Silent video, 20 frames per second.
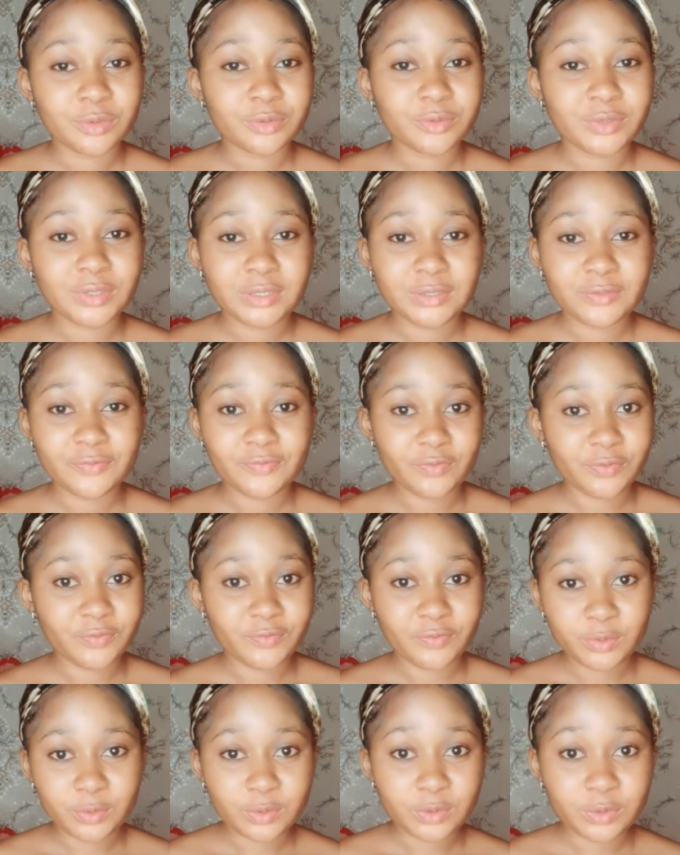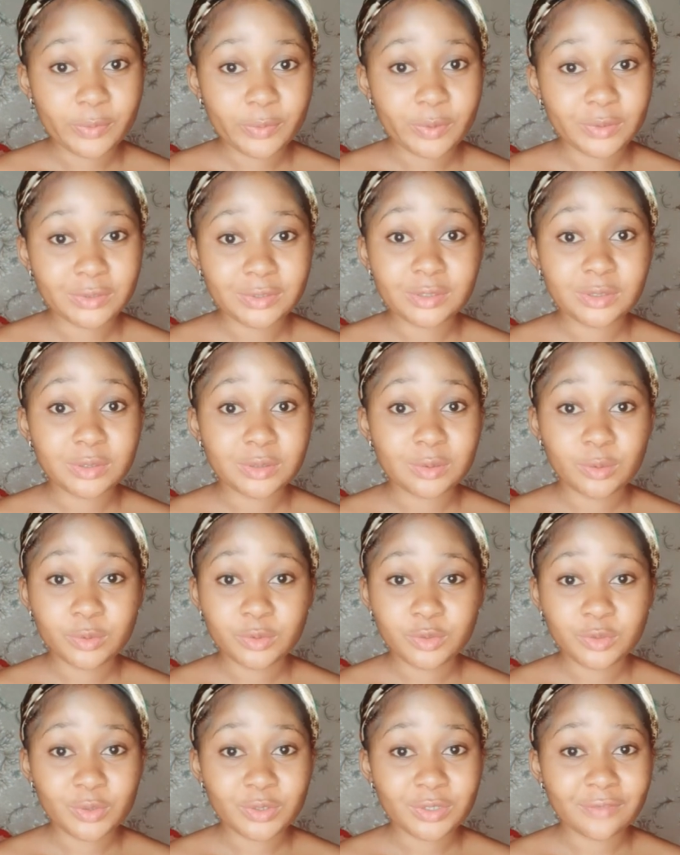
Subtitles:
receive reviews, but this lotion,